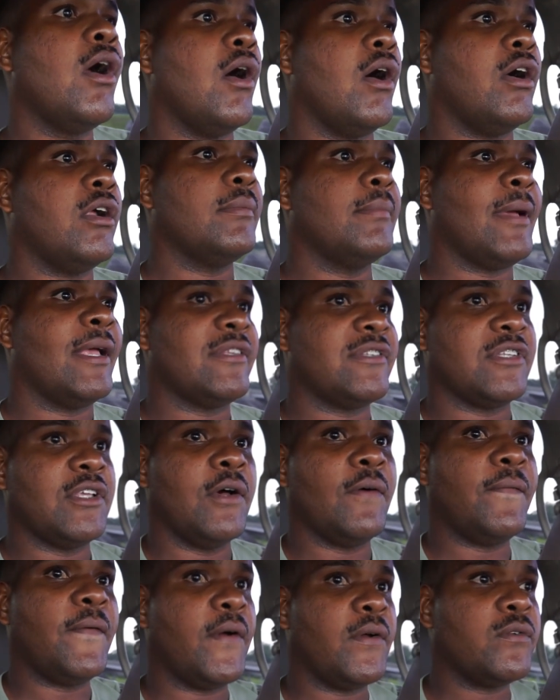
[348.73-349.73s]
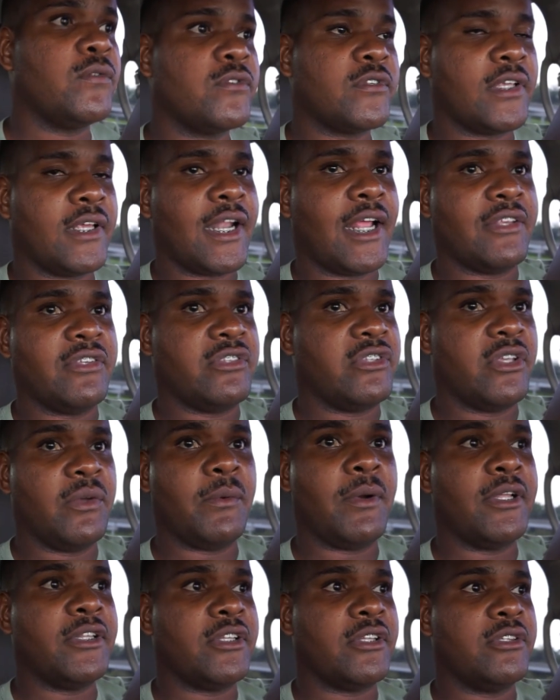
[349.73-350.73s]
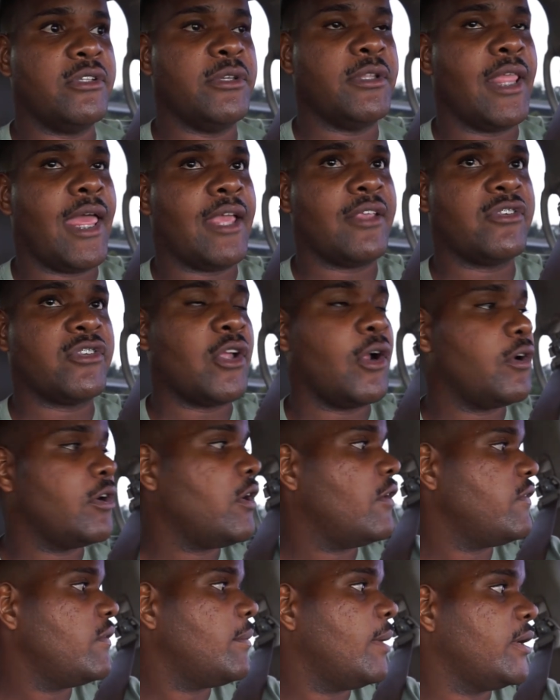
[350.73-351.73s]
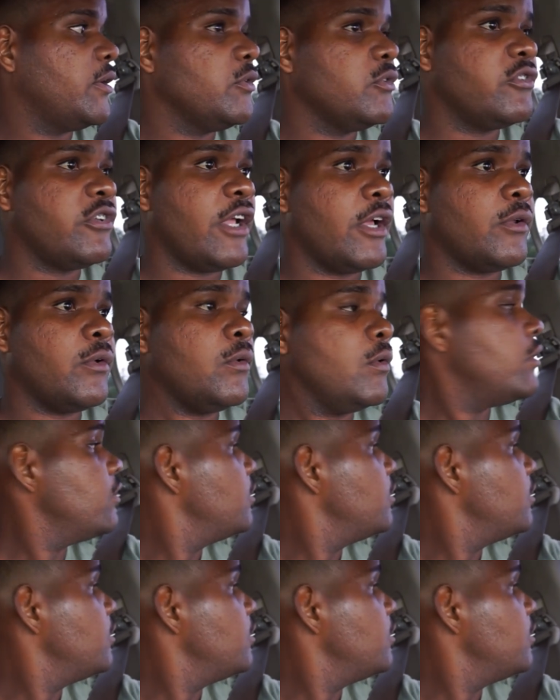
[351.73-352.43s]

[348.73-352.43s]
on my cell phones, and I just didn't want to do that starting off on my new channel